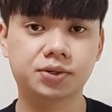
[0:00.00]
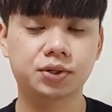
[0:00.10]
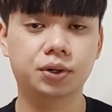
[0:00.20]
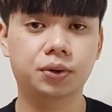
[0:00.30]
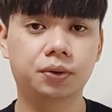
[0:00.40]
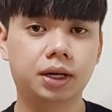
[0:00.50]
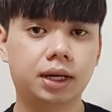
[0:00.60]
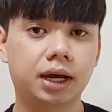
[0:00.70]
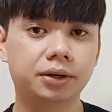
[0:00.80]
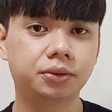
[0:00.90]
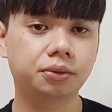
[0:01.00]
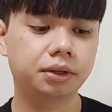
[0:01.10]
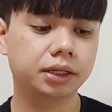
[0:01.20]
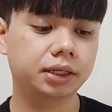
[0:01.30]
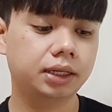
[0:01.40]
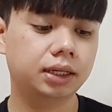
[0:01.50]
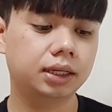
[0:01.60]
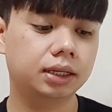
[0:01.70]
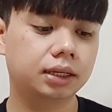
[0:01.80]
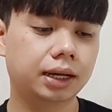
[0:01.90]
So I don't really,